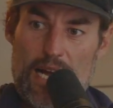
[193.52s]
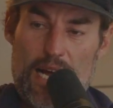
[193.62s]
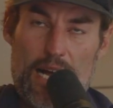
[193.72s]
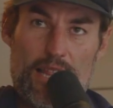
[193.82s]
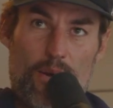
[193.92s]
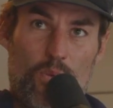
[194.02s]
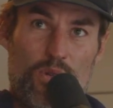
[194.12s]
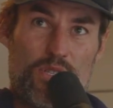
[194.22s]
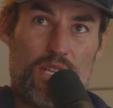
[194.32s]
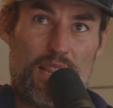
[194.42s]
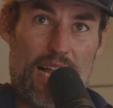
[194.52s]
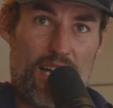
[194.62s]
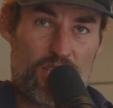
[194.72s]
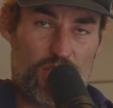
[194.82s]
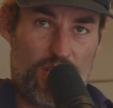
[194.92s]
That was
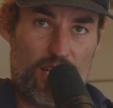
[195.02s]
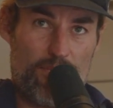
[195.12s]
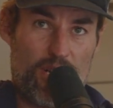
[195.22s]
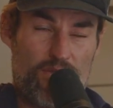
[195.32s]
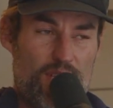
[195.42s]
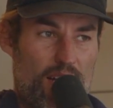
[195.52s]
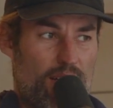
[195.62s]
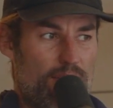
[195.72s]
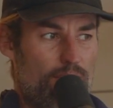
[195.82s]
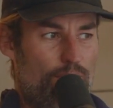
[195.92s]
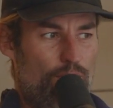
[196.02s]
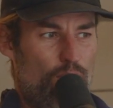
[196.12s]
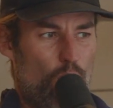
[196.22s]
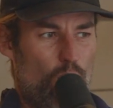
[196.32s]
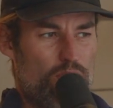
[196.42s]
last year, but I've done it
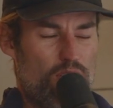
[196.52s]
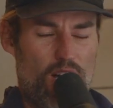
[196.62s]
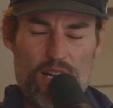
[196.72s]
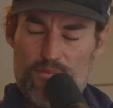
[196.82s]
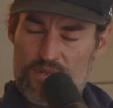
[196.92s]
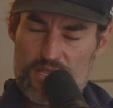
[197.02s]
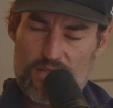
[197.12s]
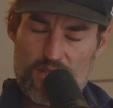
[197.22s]
4 times.